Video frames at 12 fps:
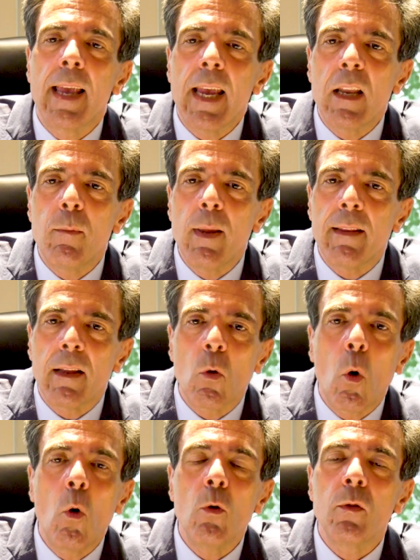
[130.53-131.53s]
It means that
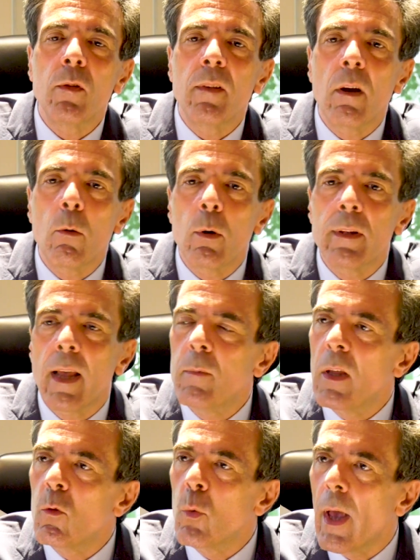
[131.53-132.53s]
all the stereotypes
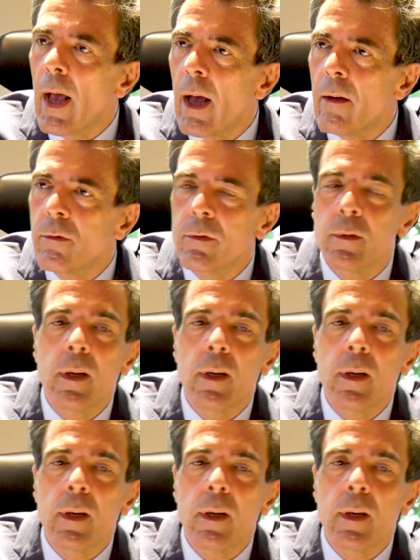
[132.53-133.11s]
that we have